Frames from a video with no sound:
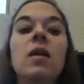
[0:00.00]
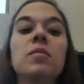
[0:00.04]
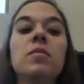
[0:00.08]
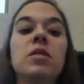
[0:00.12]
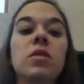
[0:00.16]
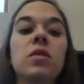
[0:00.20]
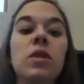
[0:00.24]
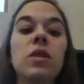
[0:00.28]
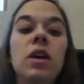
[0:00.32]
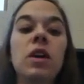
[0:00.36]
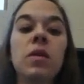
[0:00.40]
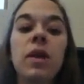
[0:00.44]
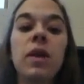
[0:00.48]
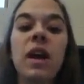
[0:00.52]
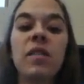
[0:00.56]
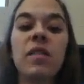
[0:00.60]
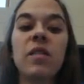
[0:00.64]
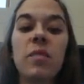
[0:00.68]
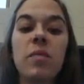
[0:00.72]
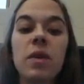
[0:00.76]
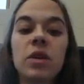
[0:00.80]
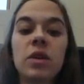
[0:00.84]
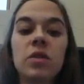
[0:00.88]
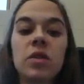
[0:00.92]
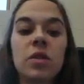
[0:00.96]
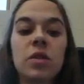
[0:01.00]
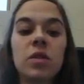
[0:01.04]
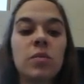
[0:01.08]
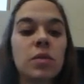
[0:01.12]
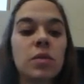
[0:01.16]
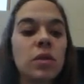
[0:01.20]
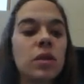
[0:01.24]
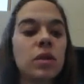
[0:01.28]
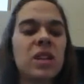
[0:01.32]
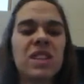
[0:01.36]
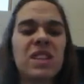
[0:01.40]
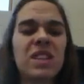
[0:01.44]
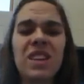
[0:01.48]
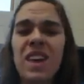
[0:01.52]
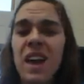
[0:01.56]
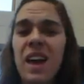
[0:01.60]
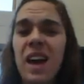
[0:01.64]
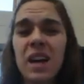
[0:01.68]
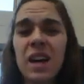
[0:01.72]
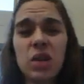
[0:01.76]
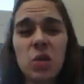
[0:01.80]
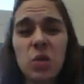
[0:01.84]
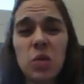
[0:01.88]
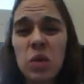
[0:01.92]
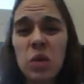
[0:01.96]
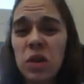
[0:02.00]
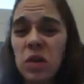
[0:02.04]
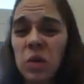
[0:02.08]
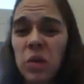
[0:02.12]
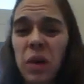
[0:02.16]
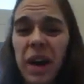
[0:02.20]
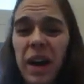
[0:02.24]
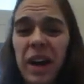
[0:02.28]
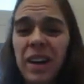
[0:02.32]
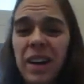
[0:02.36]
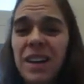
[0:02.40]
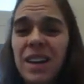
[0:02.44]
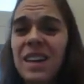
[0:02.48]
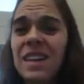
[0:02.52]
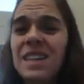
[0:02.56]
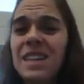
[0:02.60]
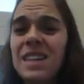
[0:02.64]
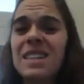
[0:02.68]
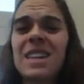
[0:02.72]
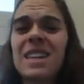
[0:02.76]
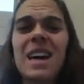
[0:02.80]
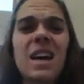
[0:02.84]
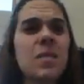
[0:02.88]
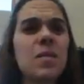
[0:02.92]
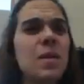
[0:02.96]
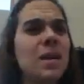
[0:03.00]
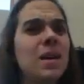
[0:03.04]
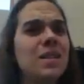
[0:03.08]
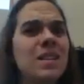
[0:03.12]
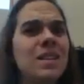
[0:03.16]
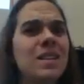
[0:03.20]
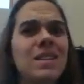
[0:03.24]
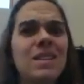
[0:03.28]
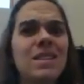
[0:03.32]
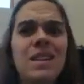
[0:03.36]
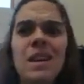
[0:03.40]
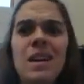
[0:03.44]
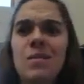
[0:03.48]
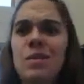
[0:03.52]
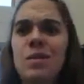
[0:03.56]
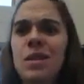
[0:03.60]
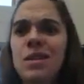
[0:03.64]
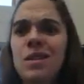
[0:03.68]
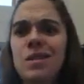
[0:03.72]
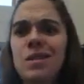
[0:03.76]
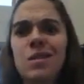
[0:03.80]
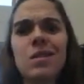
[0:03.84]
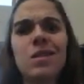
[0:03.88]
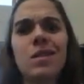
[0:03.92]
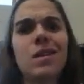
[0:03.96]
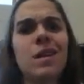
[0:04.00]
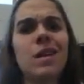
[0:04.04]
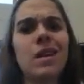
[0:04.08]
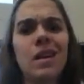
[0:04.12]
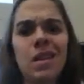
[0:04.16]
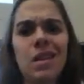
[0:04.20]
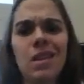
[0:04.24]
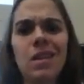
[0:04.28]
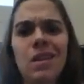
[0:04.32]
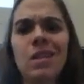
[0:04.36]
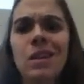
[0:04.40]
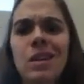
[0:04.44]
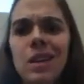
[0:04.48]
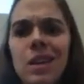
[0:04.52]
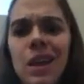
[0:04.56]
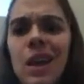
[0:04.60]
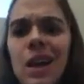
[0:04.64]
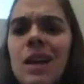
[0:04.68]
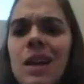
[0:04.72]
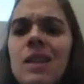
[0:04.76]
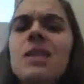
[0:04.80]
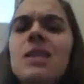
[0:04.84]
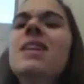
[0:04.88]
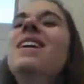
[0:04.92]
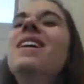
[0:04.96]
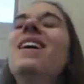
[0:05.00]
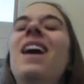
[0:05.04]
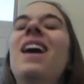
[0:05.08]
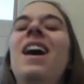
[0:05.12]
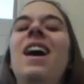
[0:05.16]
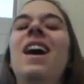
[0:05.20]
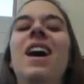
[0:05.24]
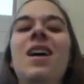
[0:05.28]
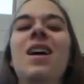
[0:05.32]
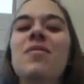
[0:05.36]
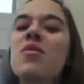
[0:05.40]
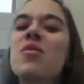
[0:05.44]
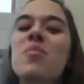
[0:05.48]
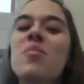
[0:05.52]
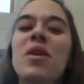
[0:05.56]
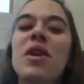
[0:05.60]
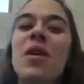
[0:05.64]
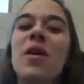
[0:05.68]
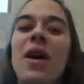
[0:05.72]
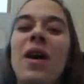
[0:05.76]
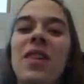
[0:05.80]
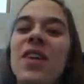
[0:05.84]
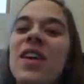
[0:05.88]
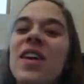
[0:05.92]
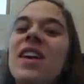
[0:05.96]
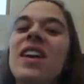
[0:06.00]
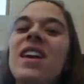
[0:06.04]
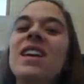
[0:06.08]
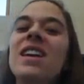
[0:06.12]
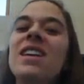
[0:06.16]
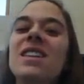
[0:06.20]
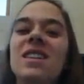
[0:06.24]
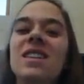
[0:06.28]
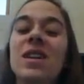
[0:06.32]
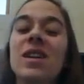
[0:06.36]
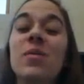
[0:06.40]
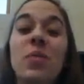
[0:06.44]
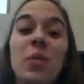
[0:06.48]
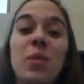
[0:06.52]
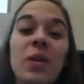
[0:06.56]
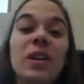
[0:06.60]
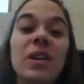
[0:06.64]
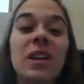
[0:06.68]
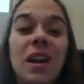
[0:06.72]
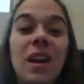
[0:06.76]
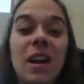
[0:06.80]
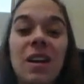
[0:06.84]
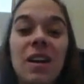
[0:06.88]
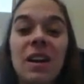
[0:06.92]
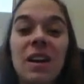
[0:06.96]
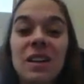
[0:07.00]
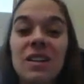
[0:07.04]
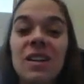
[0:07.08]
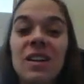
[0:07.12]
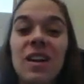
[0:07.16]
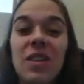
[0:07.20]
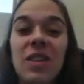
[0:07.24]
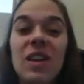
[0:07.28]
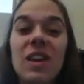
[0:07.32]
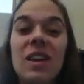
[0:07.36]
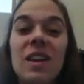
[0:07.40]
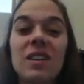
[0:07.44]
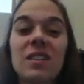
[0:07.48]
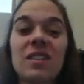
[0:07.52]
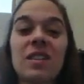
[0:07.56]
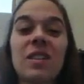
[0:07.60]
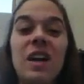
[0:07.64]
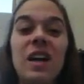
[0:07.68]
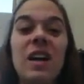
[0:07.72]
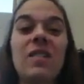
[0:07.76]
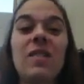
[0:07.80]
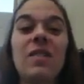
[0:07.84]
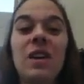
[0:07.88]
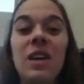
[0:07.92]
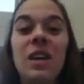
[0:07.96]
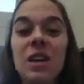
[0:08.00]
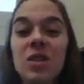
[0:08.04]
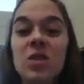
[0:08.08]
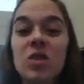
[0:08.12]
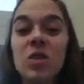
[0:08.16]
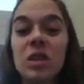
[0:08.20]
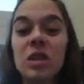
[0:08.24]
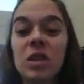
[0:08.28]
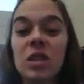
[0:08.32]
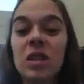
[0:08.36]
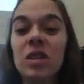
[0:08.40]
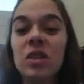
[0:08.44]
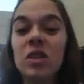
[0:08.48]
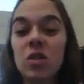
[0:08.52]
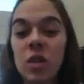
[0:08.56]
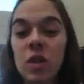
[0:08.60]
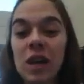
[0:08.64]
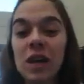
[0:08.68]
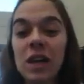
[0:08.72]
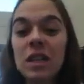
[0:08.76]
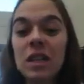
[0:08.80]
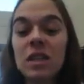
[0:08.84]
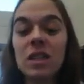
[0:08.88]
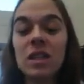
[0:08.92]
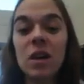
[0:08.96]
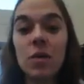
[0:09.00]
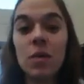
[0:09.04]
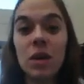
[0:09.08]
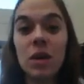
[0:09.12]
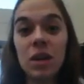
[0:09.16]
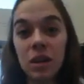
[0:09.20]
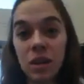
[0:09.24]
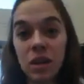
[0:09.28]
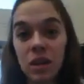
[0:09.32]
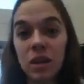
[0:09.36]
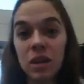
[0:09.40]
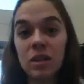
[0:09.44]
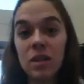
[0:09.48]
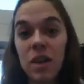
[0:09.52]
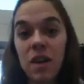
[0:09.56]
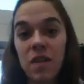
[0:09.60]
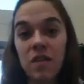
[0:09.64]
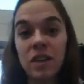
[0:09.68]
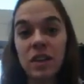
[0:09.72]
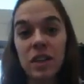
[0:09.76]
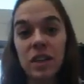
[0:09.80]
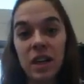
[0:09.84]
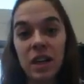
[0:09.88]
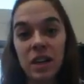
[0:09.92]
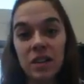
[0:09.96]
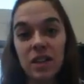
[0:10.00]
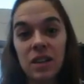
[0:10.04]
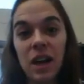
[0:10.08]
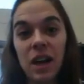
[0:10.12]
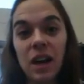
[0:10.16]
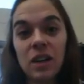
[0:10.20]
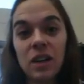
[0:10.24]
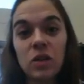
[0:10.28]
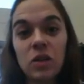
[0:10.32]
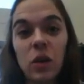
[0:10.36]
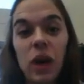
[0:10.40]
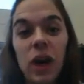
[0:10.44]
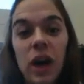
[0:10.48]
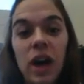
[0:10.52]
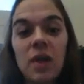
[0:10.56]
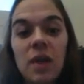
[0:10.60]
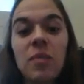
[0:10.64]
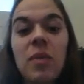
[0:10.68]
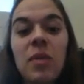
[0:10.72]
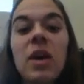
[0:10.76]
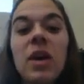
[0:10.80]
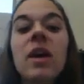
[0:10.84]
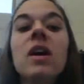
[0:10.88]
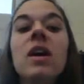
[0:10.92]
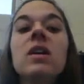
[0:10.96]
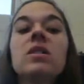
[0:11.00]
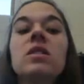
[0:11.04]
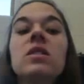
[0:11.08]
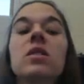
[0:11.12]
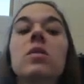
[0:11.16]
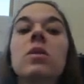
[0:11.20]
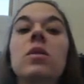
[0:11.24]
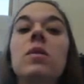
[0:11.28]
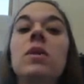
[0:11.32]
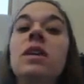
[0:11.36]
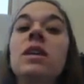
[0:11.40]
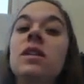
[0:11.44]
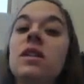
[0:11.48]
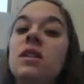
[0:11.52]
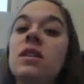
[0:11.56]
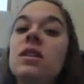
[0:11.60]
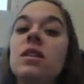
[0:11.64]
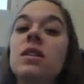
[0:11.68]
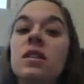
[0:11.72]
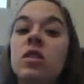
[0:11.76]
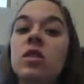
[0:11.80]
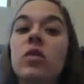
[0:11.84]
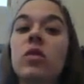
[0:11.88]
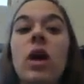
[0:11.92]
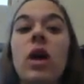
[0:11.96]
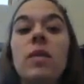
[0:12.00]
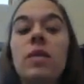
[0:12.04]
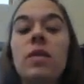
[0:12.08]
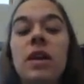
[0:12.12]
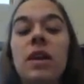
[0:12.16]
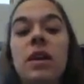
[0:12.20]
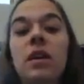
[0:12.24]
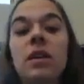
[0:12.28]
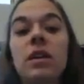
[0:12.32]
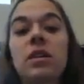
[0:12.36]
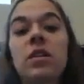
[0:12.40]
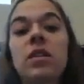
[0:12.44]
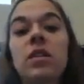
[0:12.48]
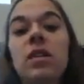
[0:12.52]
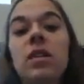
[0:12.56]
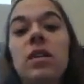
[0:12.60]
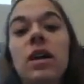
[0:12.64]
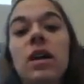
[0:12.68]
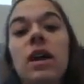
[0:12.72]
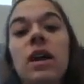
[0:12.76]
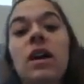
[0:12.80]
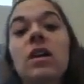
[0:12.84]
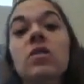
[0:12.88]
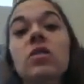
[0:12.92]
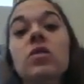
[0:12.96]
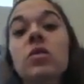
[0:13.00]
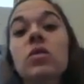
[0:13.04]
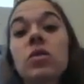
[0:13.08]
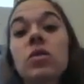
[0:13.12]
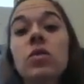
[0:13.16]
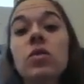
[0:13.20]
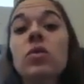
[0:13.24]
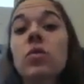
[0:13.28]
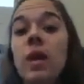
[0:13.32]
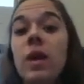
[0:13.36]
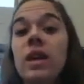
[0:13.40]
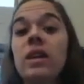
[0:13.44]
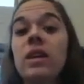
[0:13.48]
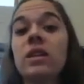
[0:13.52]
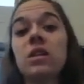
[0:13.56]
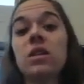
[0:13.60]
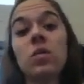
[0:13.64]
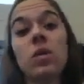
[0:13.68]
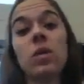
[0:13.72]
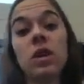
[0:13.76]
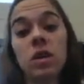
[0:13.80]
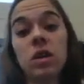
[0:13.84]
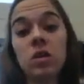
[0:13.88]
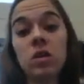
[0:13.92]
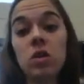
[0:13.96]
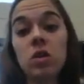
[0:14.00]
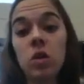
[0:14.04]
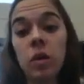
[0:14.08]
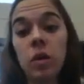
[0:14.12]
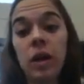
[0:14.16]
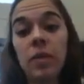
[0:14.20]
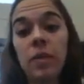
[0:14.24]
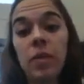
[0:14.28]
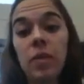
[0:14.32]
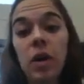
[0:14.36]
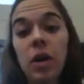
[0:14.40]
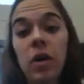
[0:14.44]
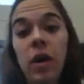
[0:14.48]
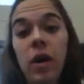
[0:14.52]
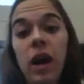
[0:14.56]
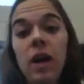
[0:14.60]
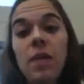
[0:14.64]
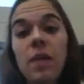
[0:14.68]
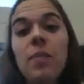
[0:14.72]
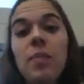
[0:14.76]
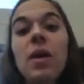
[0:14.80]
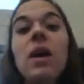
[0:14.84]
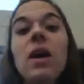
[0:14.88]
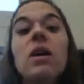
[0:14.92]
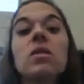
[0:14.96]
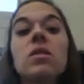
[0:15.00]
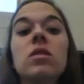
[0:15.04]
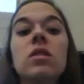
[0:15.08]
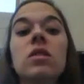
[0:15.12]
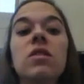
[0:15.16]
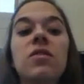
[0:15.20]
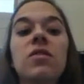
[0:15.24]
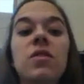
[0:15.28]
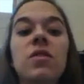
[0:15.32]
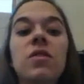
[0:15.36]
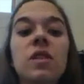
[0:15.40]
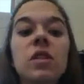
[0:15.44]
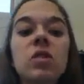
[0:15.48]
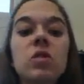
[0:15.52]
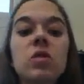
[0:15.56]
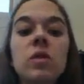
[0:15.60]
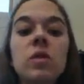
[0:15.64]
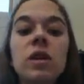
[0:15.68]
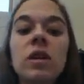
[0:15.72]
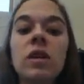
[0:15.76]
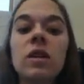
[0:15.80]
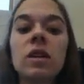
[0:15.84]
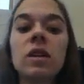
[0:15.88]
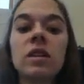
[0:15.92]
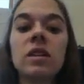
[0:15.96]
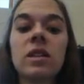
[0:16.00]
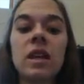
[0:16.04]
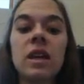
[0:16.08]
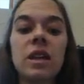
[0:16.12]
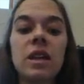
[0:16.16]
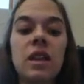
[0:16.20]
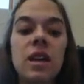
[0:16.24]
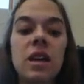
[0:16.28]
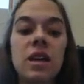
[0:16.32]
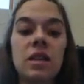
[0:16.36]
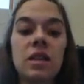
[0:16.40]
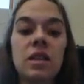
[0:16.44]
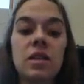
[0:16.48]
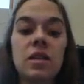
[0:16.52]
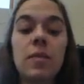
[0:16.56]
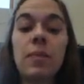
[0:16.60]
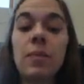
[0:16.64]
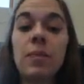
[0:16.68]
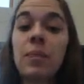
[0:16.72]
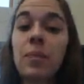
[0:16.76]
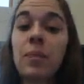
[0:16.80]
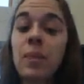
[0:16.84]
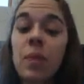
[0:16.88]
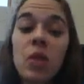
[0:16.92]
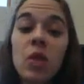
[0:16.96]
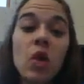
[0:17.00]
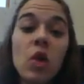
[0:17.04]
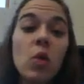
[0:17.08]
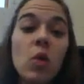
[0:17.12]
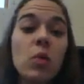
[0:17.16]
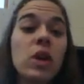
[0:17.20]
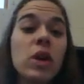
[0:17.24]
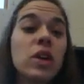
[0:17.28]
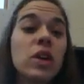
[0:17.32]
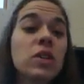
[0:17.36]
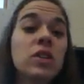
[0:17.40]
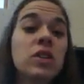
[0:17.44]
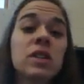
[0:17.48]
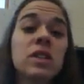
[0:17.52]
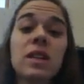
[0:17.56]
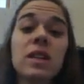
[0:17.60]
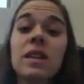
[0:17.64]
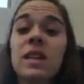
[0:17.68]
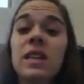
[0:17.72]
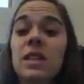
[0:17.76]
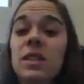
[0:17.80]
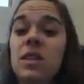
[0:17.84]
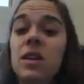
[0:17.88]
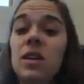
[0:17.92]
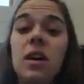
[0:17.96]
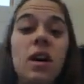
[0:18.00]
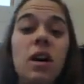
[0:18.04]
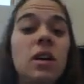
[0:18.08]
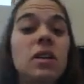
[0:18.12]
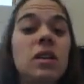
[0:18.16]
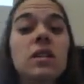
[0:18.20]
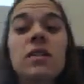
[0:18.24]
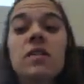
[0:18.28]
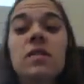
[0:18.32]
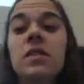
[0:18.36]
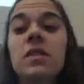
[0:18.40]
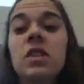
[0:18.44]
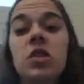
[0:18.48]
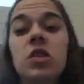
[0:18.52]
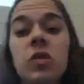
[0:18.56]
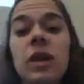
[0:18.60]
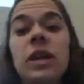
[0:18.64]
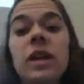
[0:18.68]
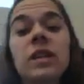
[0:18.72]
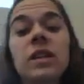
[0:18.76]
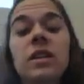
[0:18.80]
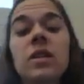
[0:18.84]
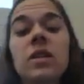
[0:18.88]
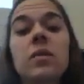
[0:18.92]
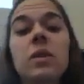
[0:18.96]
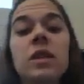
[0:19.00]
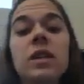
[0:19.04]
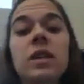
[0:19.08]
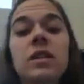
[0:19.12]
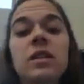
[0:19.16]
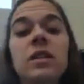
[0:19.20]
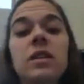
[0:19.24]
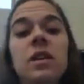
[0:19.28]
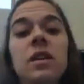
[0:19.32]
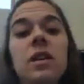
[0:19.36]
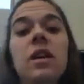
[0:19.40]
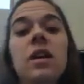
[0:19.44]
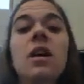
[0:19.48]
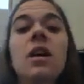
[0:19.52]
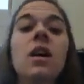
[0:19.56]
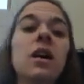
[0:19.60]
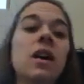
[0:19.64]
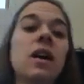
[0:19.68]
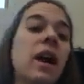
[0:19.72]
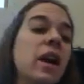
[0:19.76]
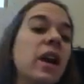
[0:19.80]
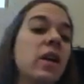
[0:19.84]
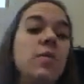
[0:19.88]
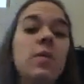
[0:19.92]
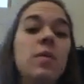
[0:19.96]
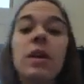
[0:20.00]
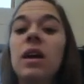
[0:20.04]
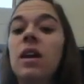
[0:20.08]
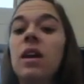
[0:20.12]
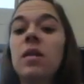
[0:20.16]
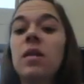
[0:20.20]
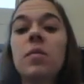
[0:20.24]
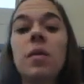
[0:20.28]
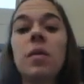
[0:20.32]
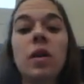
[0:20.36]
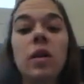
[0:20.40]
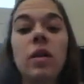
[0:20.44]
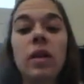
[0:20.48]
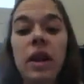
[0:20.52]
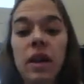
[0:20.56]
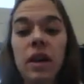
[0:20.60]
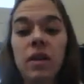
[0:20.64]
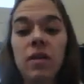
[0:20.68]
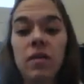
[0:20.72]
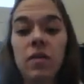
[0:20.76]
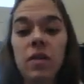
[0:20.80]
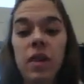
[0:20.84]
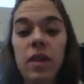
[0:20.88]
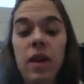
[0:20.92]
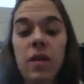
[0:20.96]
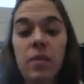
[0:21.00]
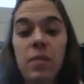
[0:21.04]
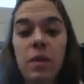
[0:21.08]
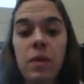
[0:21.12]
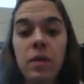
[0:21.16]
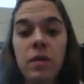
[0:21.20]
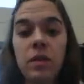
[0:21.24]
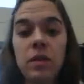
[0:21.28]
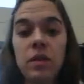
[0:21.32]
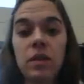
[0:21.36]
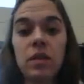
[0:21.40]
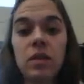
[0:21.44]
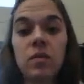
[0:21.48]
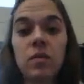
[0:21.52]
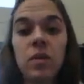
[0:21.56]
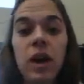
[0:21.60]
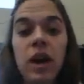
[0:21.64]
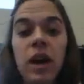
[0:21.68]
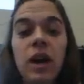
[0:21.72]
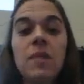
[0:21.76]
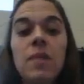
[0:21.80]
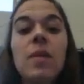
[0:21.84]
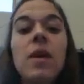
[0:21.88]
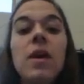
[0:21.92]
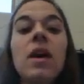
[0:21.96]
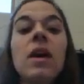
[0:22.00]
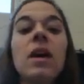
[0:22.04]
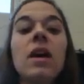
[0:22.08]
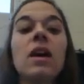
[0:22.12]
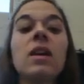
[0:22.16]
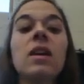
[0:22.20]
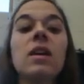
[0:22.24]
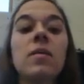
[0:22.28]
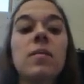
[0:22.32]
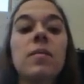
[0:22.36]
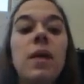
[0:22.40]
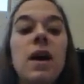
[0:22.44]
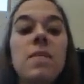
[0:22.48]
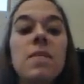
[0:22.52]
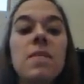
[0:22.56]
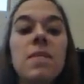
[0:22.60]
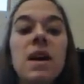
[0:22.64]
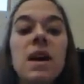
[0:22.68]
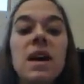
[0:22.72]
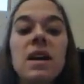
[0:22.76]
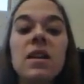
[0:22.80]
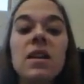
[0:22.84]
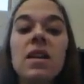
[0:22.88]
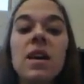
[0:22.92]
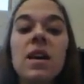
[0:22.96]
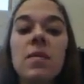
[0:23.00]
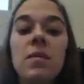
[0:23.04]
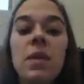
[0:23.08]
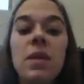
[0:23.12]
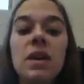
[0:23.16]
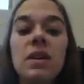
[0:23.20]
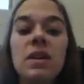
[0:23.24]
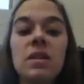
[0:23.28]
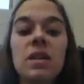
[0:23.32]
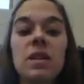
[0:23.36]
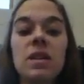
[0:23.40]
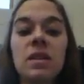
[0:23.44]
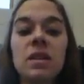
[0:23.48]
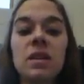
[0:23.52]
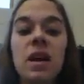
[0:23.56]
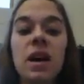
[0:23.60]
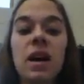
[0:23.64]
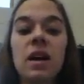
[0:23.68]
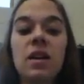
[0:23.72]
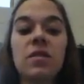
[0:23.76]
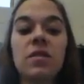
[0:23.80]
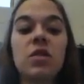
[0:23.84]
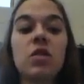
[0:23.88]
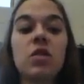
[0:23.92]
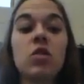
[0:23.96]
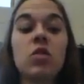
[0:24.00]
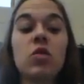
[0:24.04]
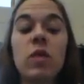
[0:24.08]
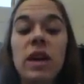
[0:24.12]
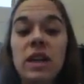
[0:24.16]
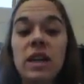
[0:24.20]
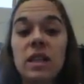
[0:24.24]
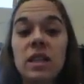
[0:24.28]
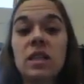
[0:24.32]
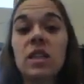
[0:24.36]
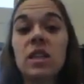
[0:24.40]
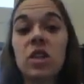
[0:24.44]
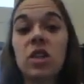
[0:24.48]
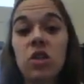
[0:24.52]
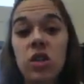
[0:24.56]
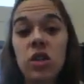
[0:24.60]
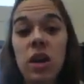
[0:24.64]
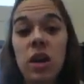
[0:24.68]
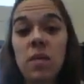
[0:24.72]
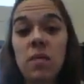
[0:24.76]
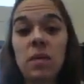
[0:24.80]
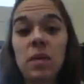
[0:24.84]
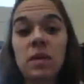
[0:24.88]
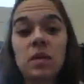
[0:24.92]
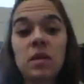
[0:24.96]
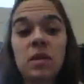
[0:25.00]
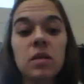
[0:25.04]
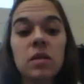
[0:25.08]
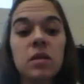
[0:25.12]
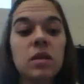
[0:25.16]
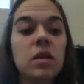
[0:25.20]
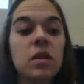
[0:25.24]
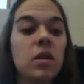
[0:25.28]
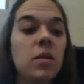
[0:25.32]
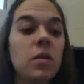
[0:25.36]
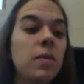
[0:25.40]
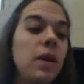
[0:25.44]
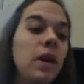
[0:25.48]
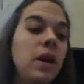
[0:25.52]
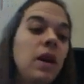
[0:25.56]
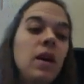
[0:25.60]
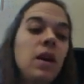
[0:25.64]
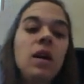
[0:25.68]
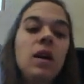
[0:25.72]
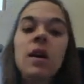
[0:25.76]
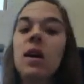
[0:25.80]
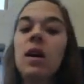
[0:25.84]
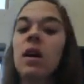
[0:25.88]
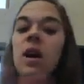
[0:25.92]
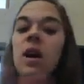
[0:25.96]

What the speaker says: So here we have a picture of Brutus, casual, right? He's not about to stab Caesar or anything like that. But no, I think he is an important character. I think he has a lot of interesting traits that we can definitely dissect, okay? So when we describe a character, there are kind of two ways that we could do it, all right? So the first one looks like this. We could just list all of the traits that we see, kind of beginning, middle, end for that person, right? And in my mind, that makes this kind of crazy shape. It's a little bit